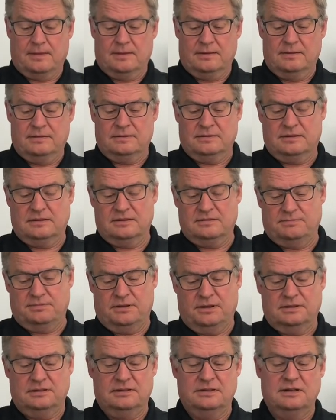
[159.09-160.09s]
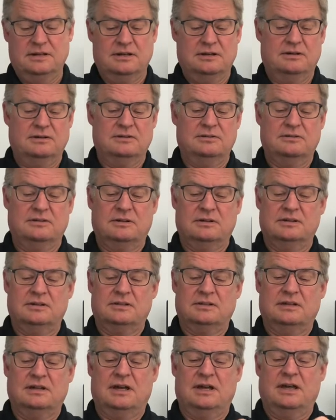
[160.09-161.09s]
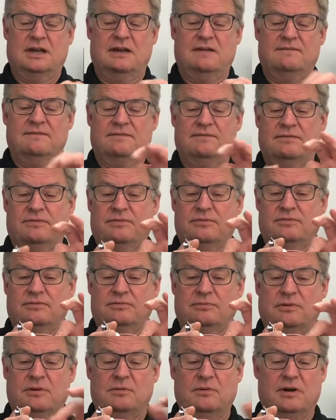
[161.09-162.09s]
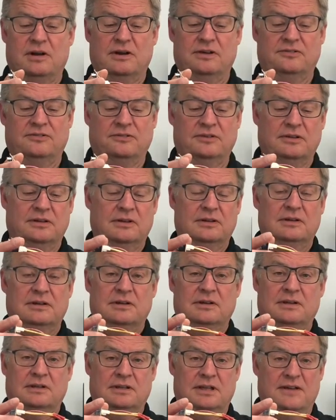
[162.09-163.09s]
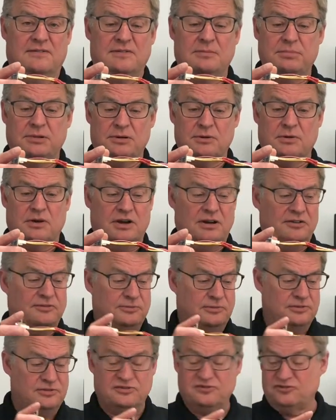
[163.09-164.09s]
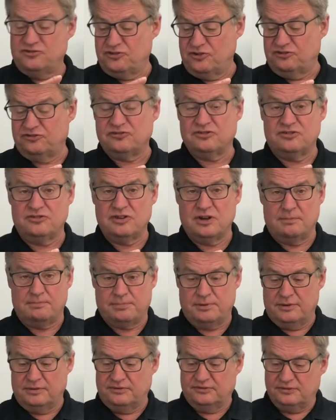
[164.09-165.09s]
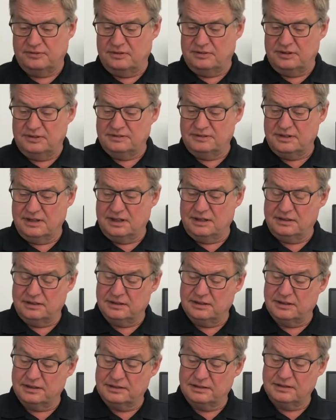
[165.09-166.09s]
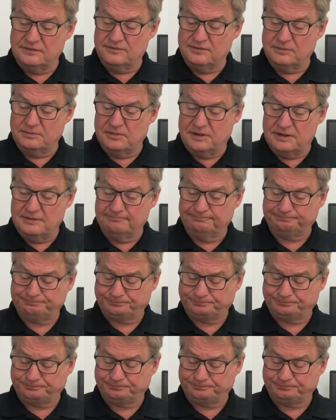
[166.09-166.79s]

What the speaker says: This gets plugged in here, and you can see I have 3 wires. I have the blue wires, which is just a jumper. So let's take a look at this for a minute.